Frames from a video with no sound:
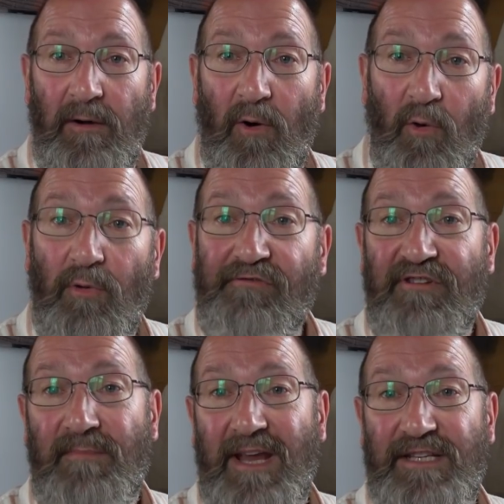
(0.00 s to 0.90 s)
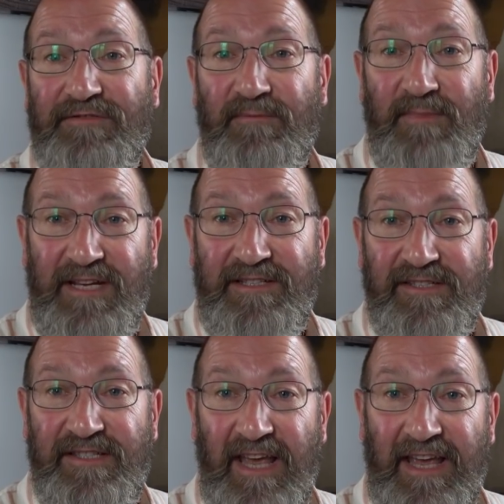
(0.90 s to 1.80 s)
All that remains for me to
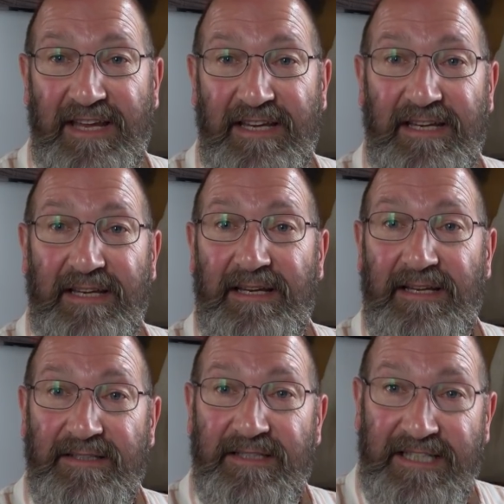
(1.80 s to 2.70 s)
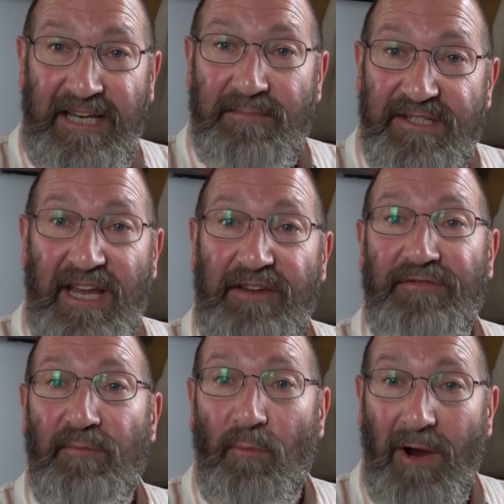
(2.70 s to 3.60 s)
say is keep safe
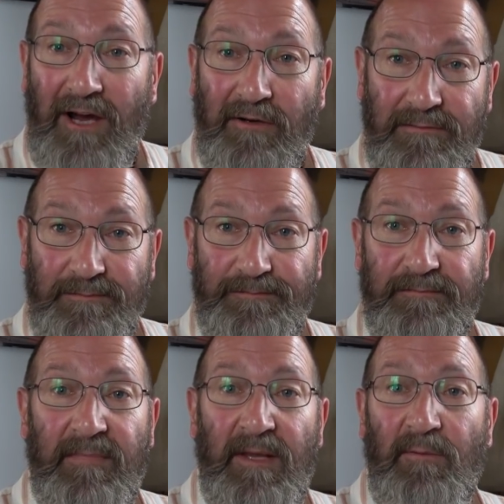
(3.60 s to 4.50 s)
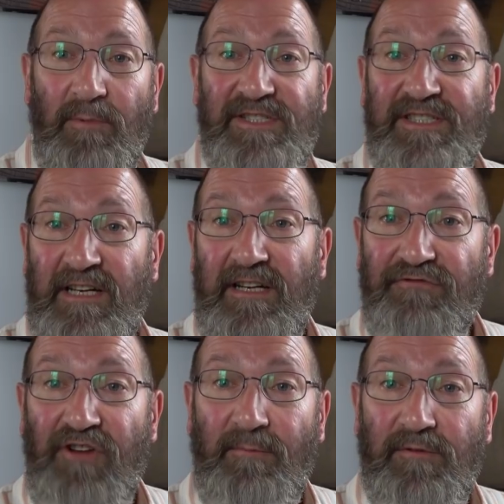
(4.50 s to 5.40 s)
and well. We're still in
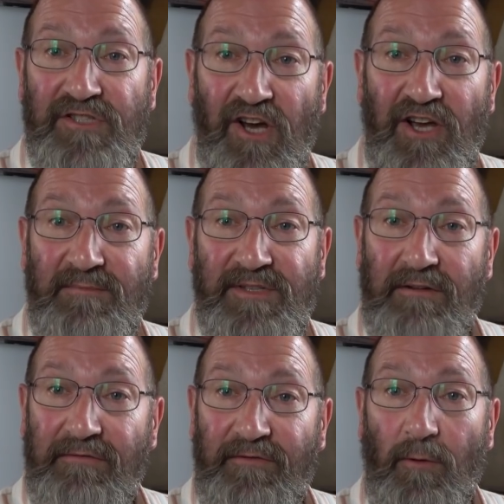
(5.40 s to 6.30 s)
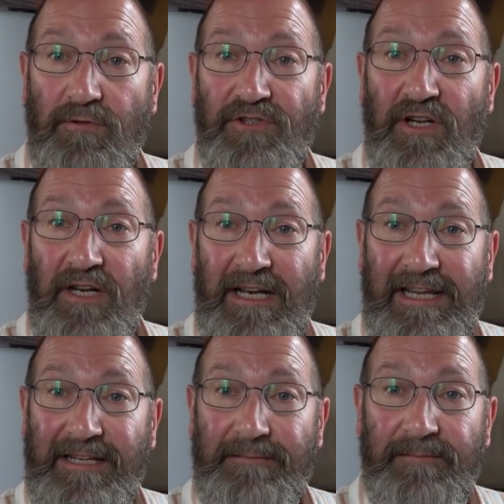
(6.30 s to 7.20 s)
troubled times,
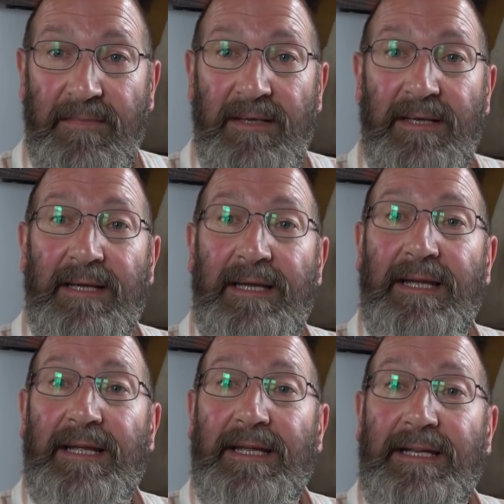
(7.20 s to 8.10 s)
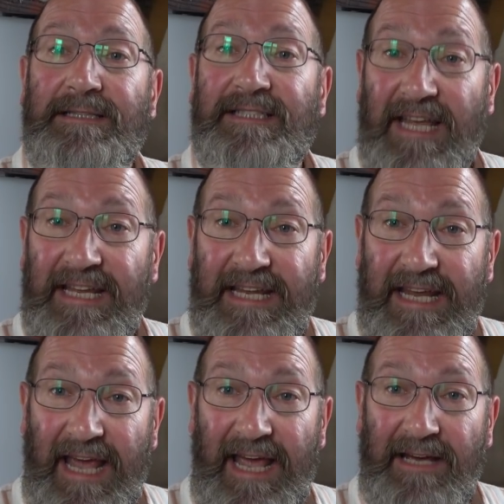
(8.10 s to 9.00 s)
unfortunately. Take
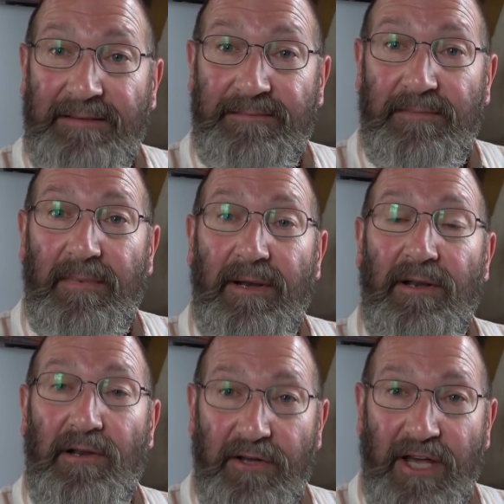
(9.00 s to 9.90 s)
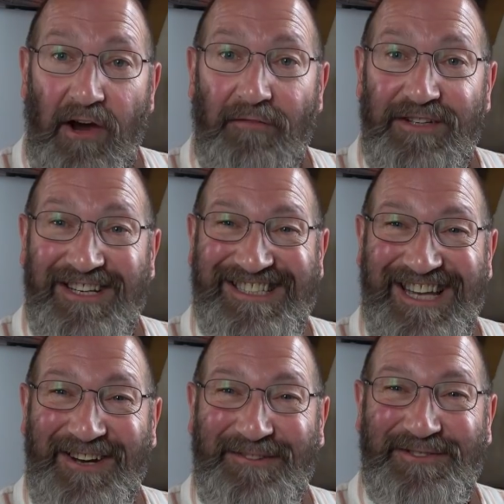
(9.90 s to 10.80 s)
care, look after
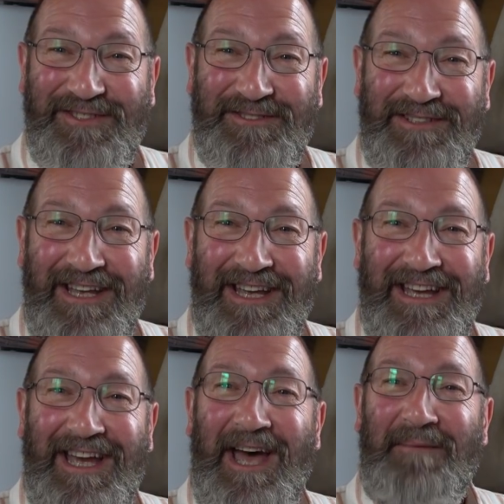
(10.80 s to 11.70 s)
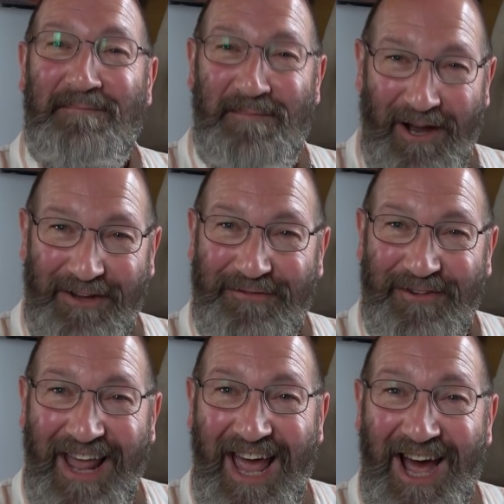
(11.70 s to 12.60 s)
yourselves, and bye for
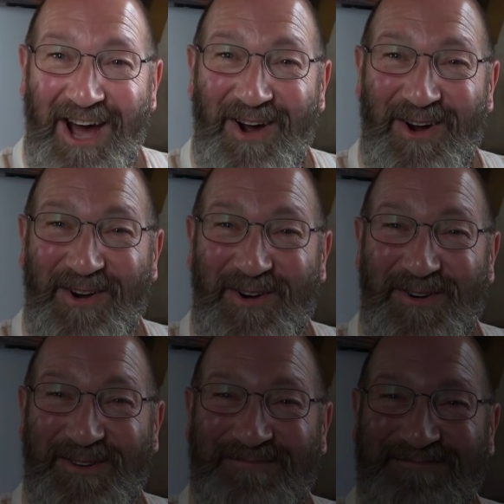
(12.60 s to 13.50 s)
now.